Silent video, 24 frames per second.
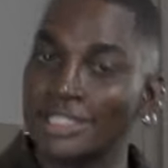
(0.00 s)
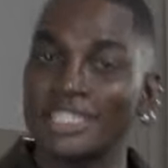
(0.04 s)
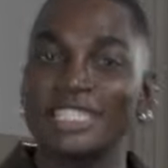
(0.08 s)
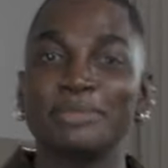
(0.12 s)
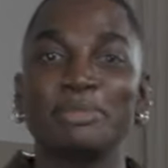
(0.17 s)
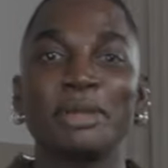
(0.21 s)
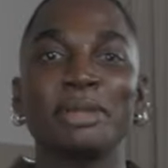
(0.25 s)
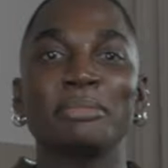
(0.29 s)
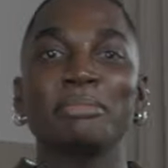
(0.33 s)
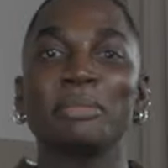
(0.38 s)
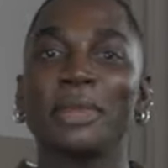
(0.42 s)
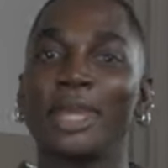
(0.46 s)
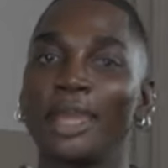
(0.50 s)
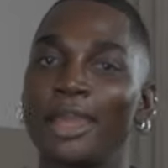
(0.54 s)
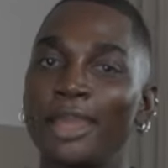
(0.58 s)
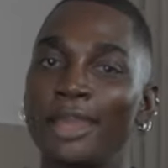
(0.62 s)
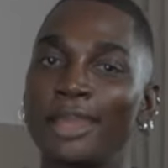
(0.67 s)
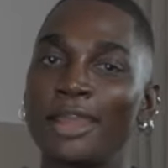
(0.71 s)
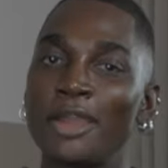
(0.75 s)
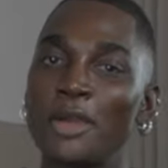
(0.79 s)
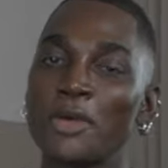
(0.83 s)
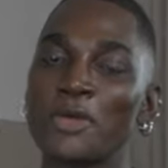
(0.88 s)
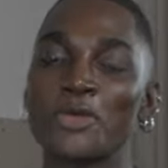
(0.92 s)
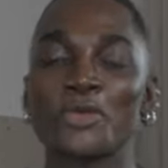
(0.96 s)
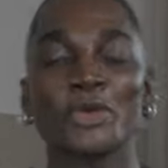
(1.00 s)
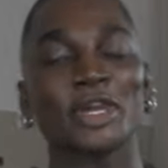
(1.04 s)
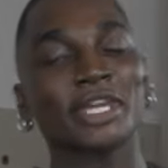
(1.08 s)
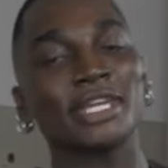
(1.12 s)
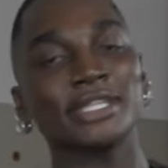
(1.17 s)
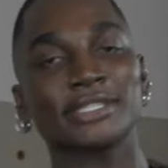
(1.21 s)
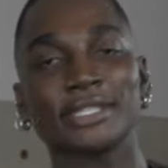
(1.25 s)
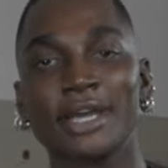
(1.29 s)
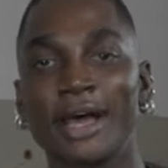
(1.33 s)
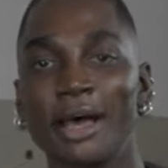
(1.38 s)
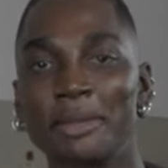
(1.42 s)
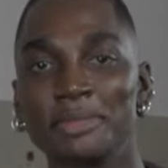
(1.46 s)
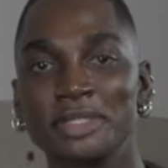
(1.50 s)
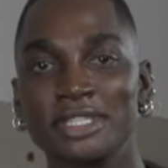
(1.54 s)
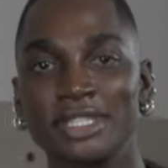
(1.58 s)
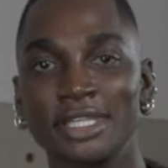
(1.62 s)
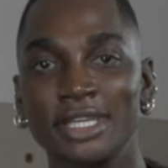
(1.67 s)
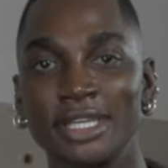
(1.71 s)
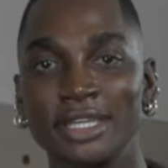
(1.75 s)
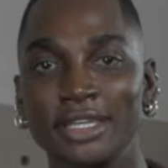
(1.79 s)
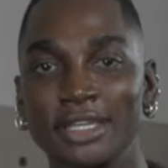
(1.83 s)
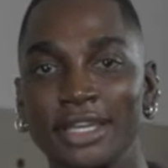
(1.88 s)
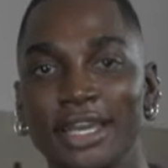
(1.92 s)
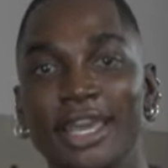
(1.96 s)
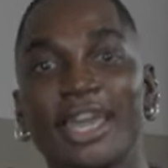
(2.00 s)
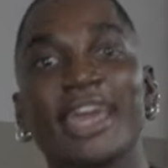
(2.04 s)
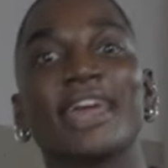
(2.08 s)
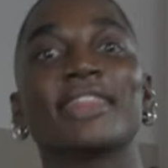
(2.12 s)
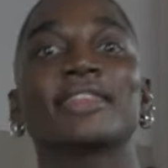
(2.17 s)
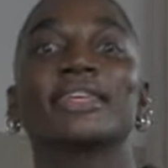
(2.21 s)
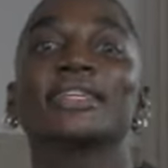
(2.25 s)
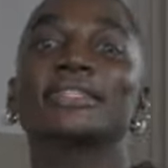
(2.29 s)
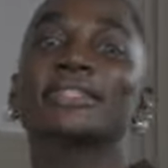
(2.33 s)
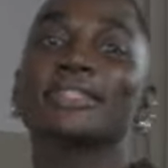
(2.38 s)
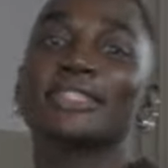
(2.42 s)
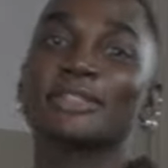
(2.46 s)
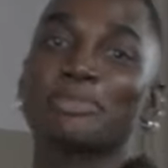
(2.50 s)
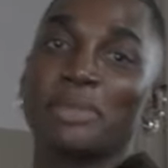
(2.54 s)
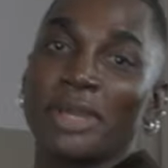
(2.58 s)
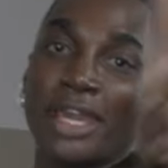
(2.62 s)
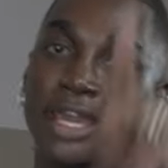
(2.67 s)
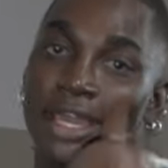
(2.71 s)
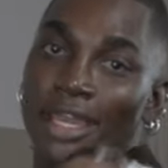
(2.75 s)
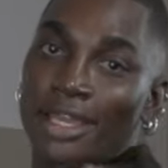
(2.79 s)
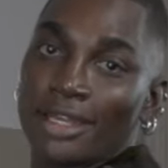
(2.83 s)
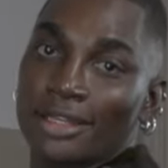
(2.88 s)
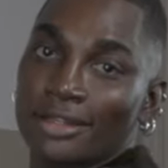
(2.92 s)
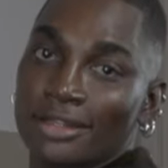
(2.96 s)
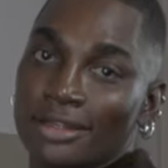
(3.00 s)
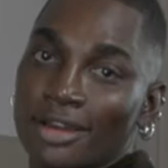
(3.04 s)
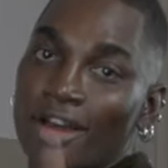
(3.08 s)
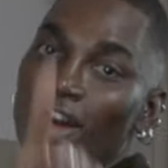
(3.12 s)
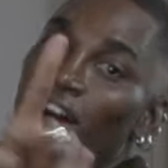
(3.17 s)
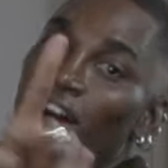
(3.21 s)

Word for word: This has been me, Rickey Thompson, and this has been